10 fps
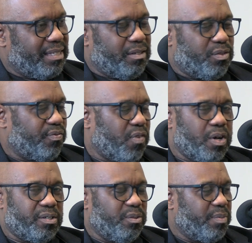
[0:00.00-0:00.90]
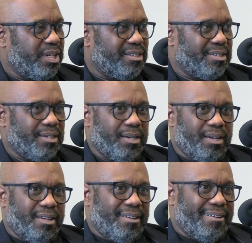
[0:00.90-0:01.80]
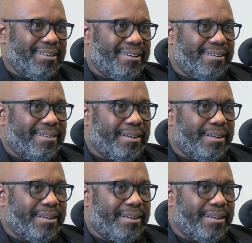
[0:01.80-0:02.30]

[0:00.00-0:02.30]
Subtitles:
There's far too much, you know,